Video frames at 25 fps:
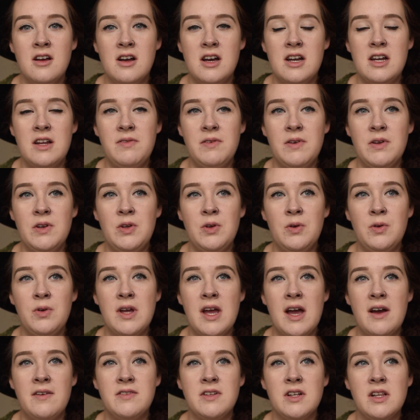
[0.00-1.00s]
And if you do,
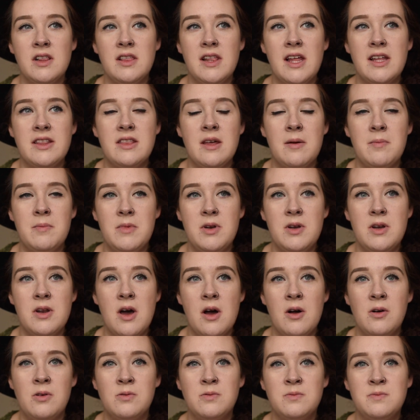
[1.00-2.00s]
you have to let them
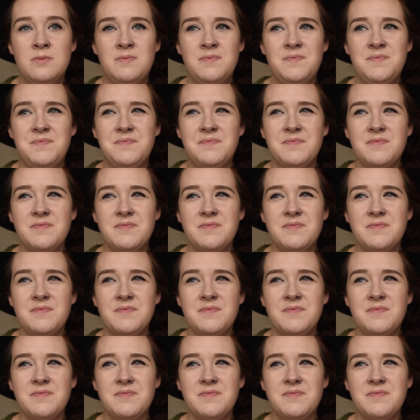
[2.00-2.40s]
know.